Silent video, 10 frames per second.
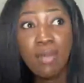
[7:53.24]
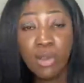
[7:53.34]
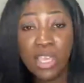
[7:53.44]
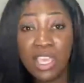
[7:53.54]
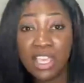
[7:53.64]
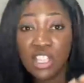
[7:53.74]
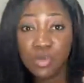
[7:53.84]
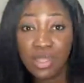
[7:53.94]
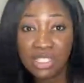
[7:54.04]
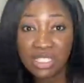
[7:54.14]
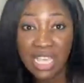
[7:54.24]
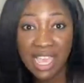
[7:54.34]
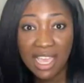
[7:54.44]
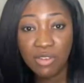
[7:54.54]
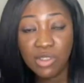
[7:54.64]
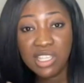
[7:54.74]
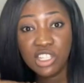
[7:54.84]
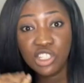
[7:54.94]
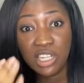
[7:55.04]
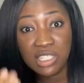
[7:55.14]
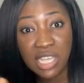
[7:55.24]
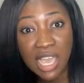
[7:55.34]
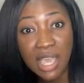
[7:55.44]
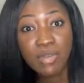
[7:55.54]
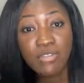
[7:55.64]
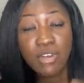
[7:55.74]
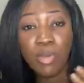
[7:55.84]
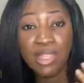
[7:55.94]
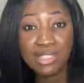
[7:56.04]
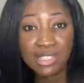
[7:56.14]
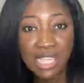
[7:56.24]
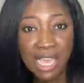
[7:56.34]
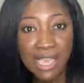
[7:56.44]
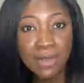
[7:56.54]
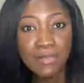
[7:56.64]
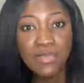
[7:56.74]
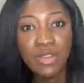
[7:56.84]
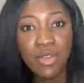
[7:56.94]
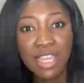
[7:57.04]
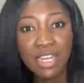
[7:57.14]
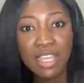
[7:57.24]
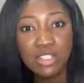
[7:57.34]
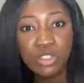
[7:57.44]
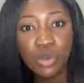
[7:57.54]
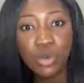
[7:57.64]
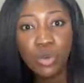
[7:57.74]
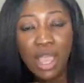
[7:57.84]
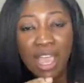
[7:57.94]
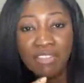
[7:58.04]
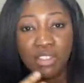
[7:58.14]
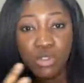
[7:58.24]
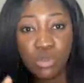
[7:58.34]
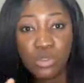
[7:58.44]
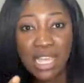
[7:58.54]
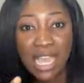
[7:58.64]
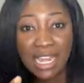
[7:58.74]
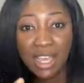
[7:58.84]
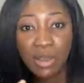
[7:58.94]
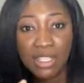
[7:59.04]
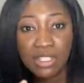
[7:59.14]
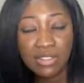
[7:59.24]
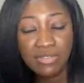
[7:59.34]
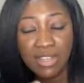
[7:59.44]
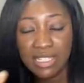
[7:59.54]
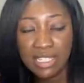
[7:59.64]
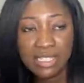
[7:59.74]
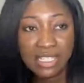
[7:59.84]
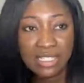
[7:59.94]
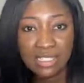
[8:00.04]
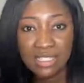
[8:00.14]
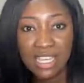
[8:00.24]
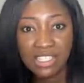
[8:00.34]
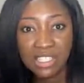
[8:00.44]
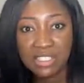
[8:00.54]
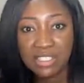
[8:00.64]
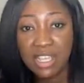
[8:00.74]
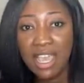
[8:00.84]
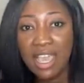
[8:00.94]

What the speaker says: employee engagement is higher, retention is higher, performance is higher, right? And so having tools that allow us to facilitate discussions